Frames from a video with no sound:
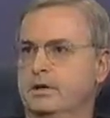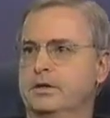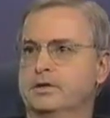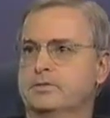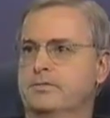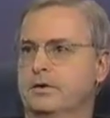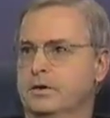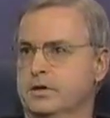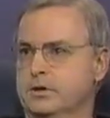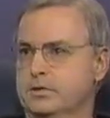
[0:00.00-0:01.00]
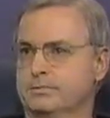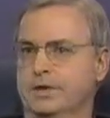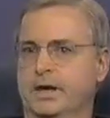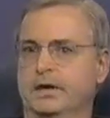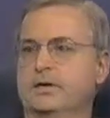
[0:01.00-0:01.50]
as far as
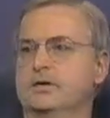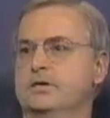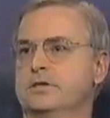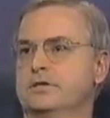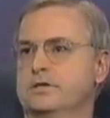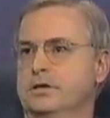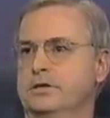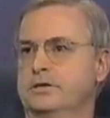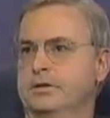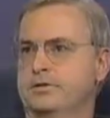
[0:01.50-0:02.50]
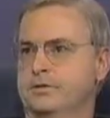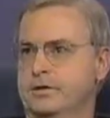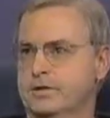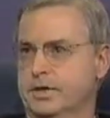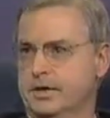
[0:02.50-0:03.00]
reality is concerned and as far
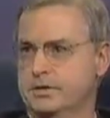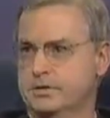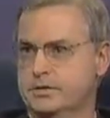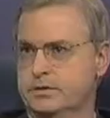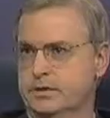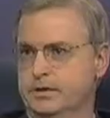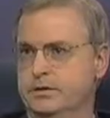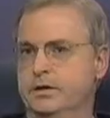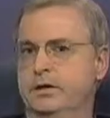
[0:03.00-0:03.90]
as God is concerned,